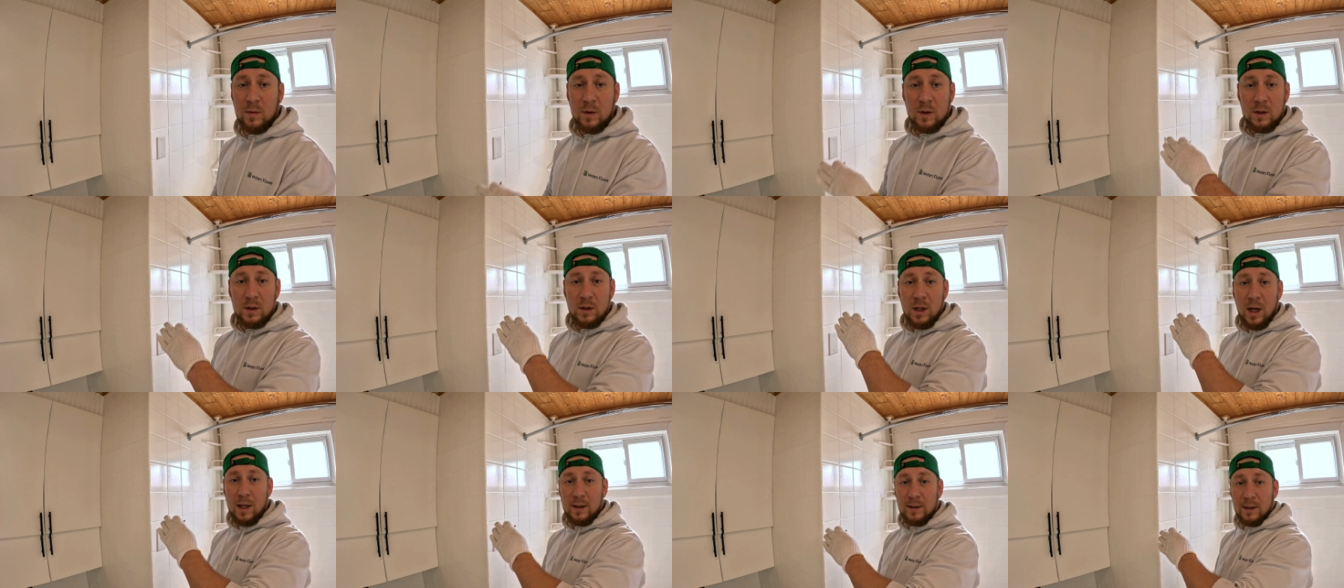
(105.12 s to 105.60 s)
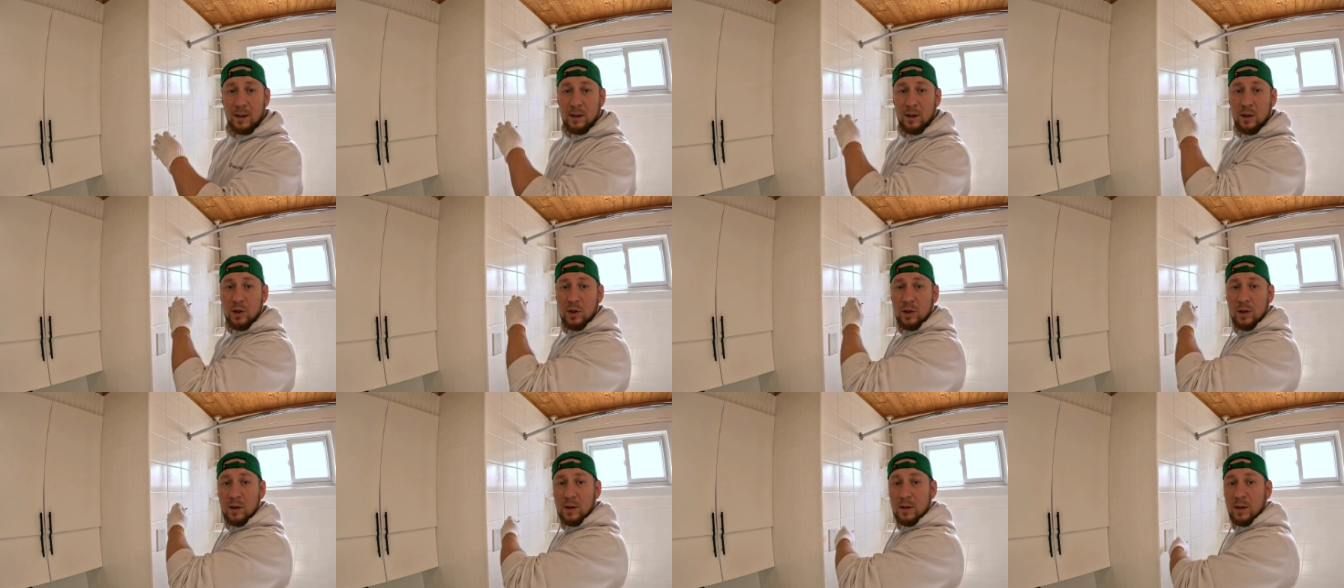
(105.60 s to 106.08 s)
studs,
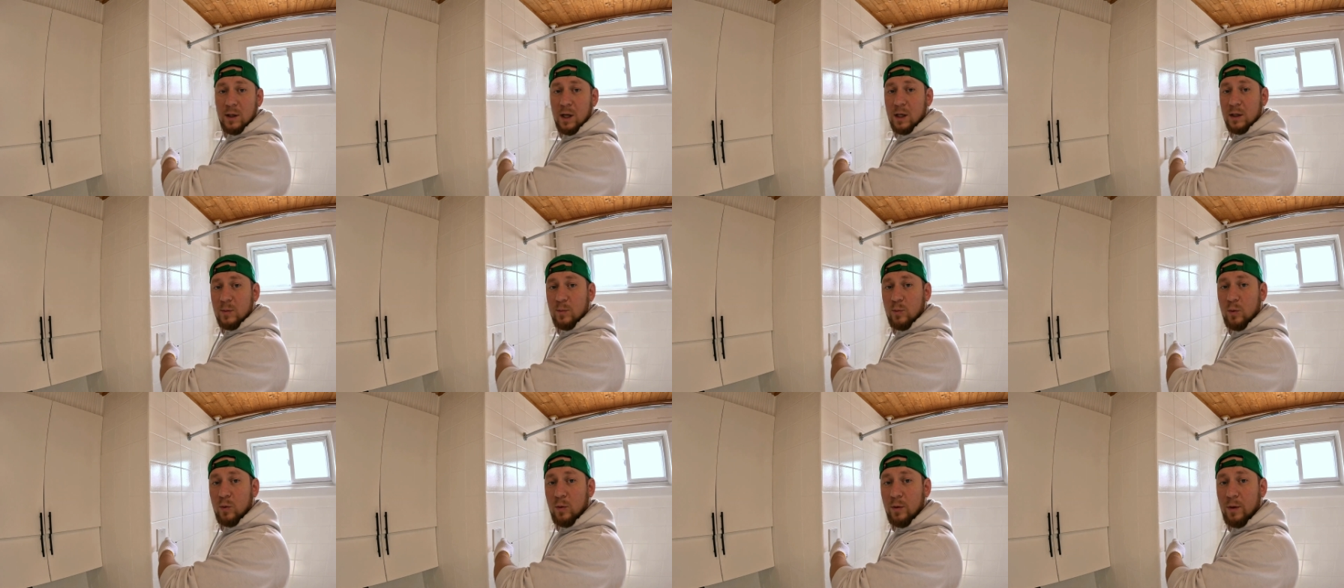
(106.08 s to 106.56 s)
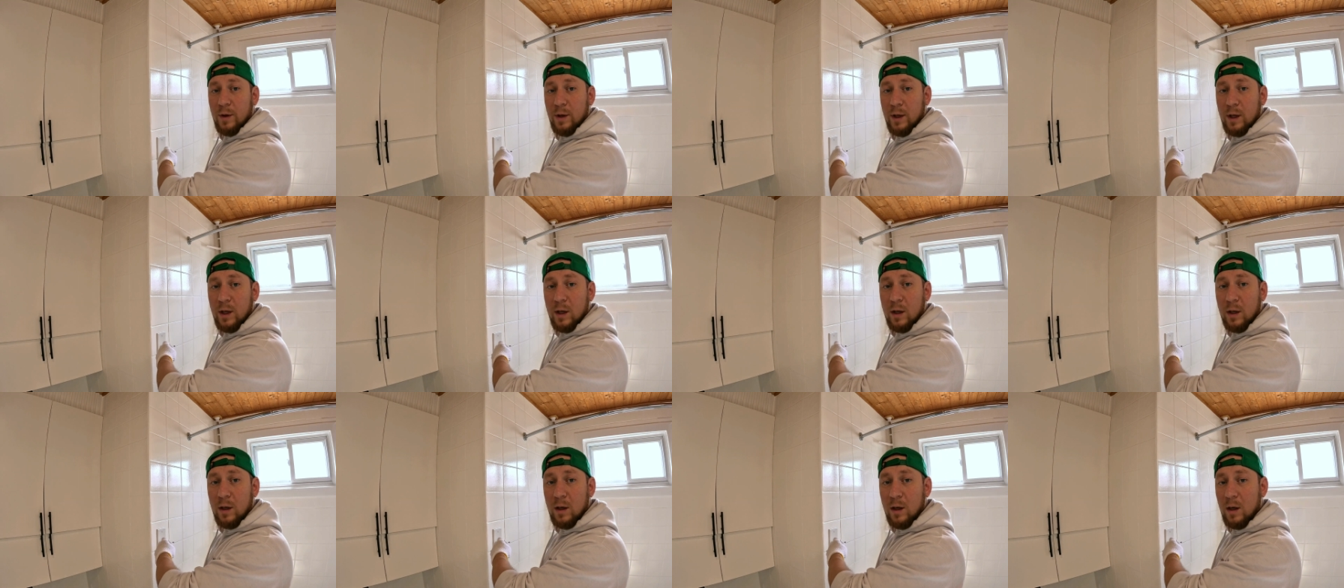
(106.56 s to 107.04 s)
additional studs put
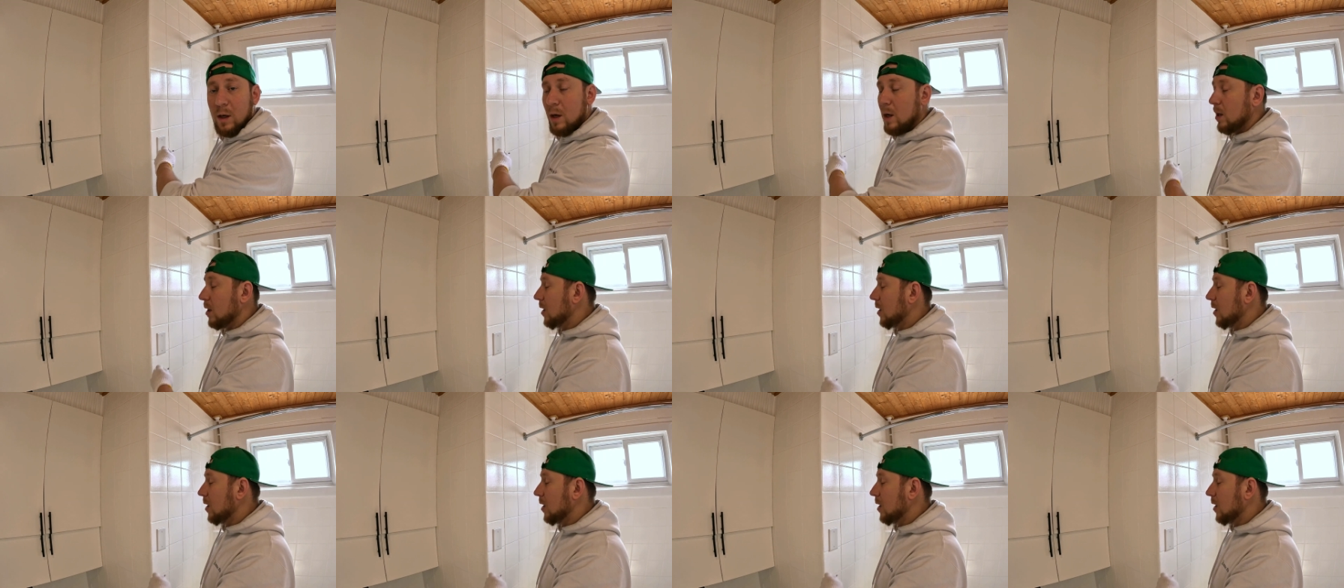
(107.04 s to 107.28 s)
here,